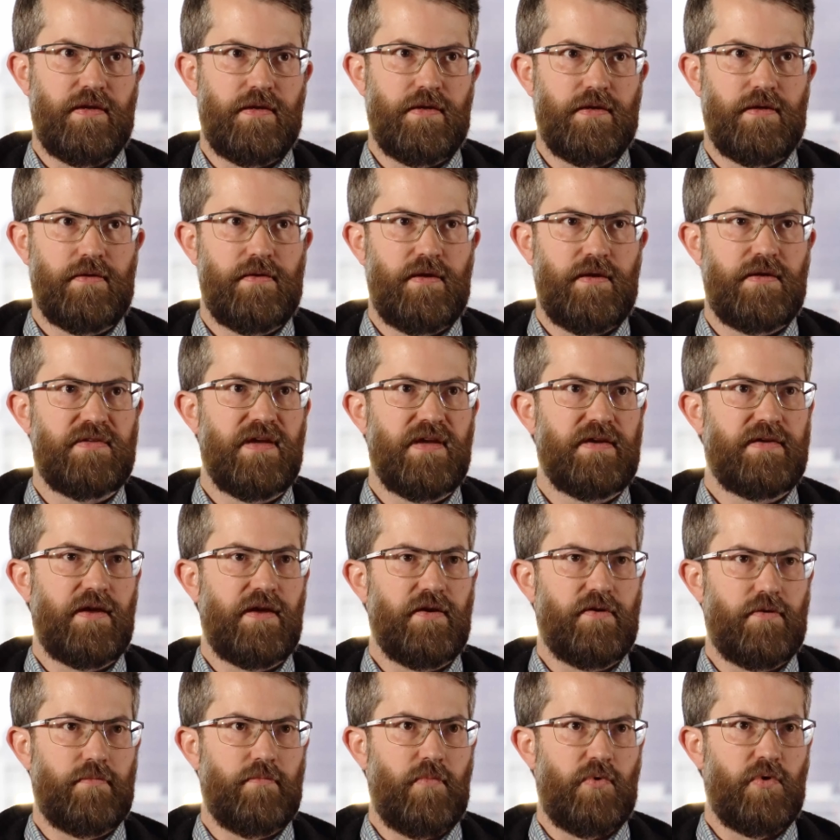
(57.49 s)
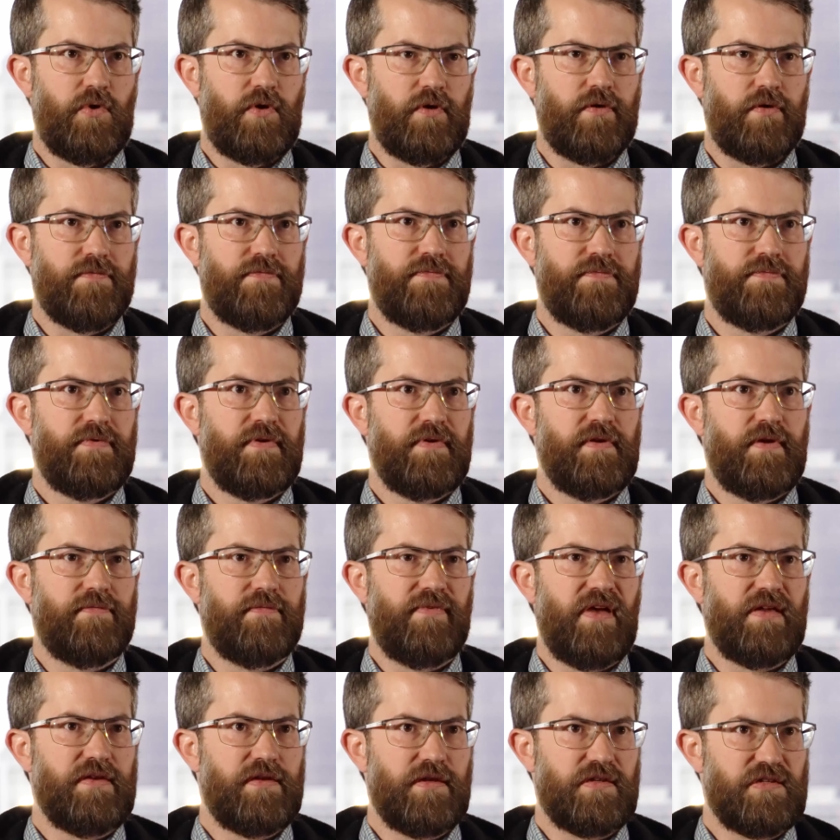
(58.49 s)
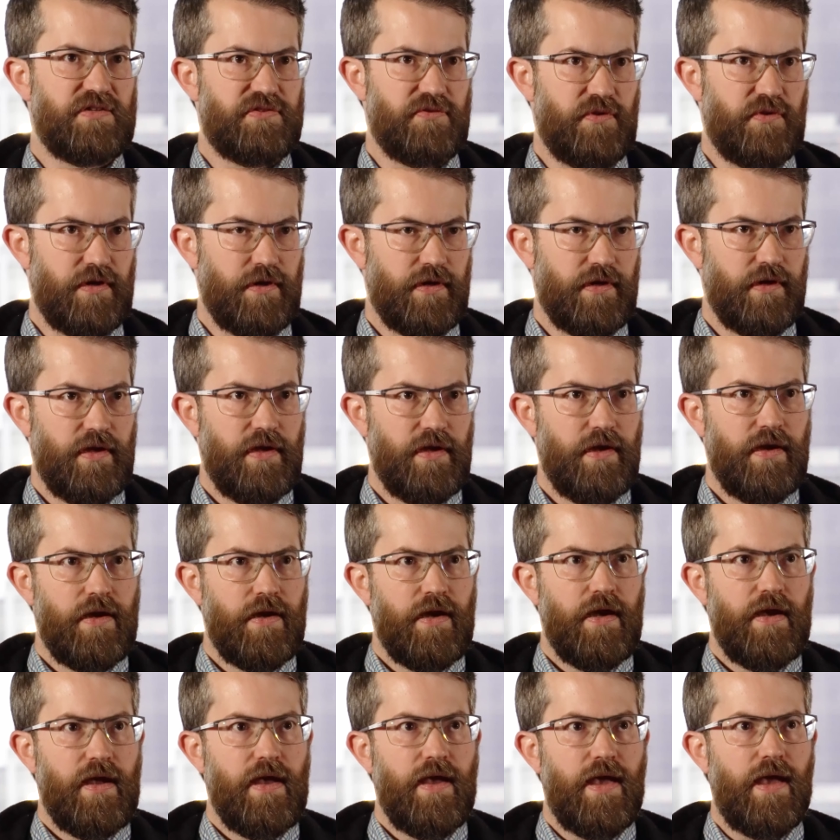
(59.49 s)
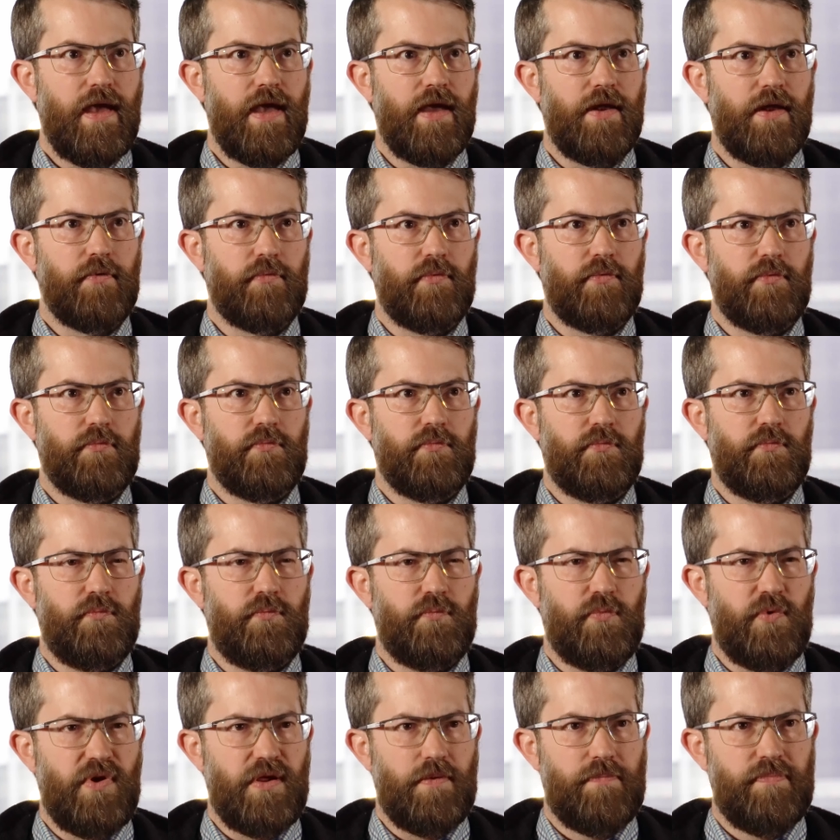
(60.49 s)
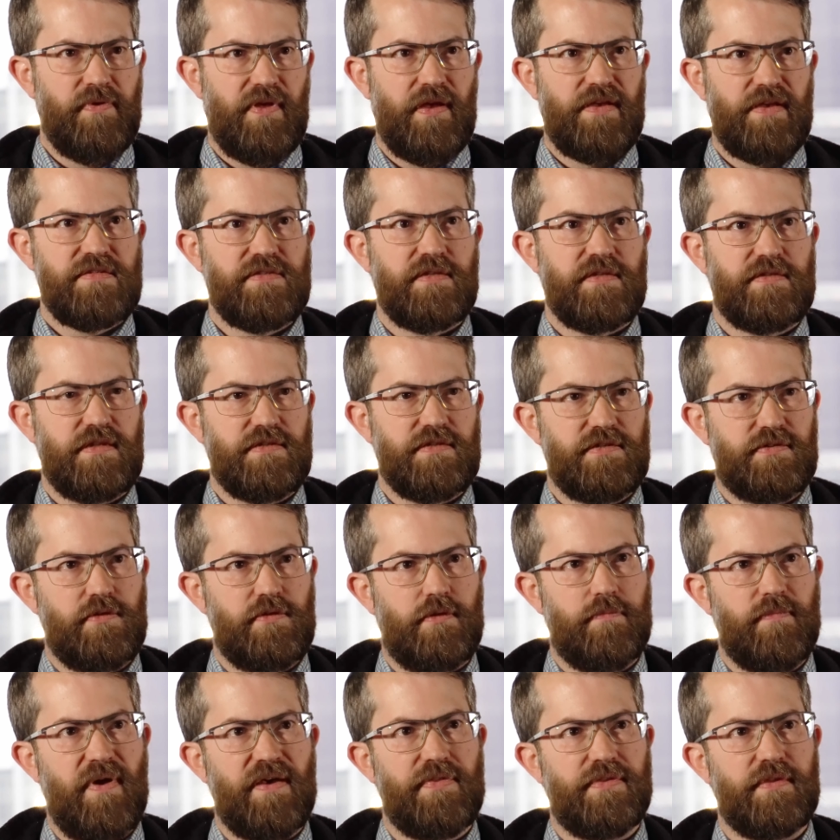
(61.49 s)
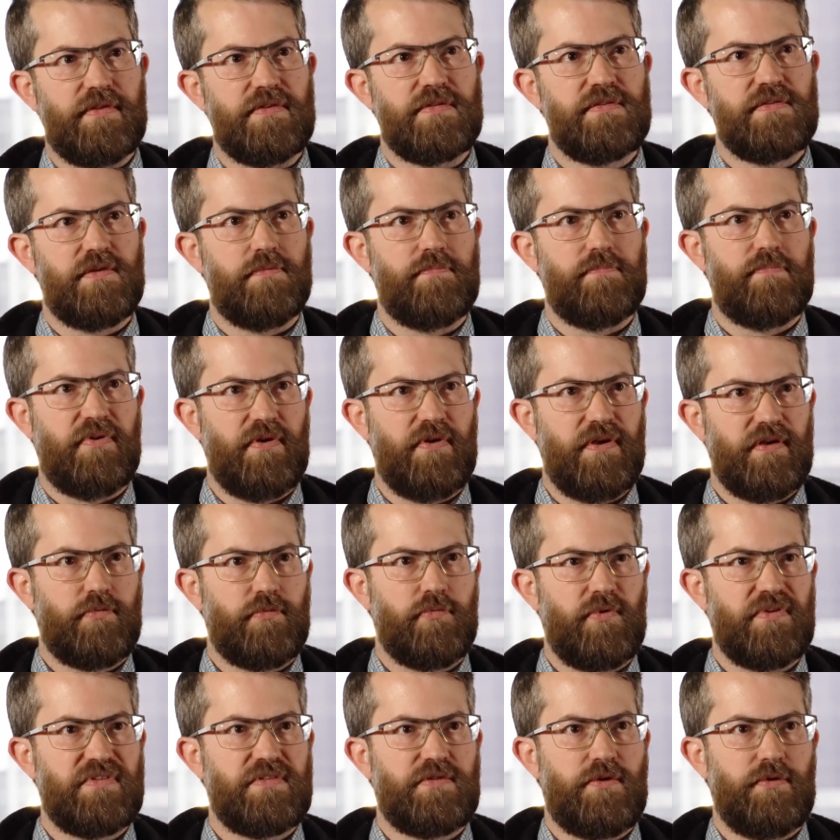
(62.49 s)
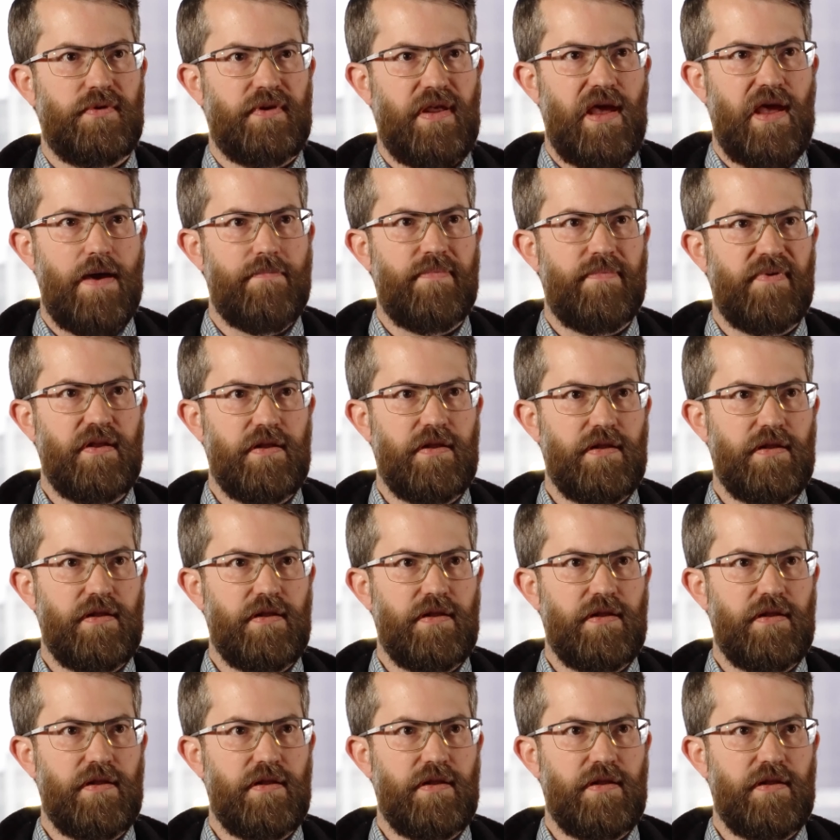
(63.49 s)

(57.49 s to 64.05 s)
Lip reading: a decade or more of event history. And we apply statistical methods to predict what's going to happen